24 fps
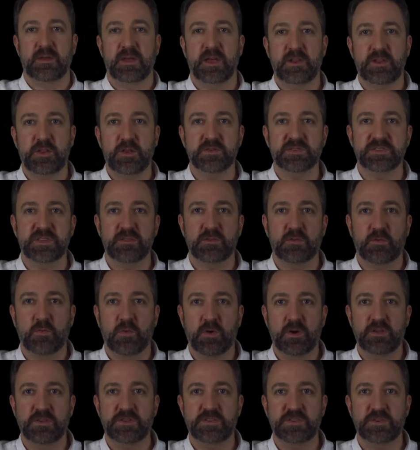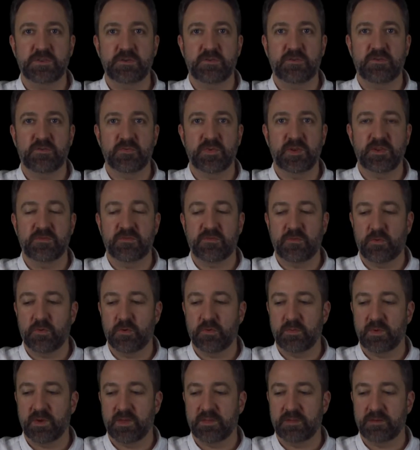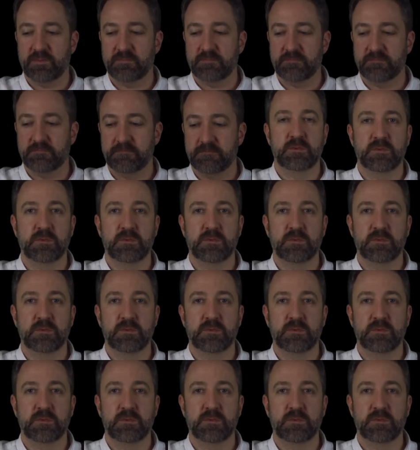and using the 1, 2, 3, 4 rhythm.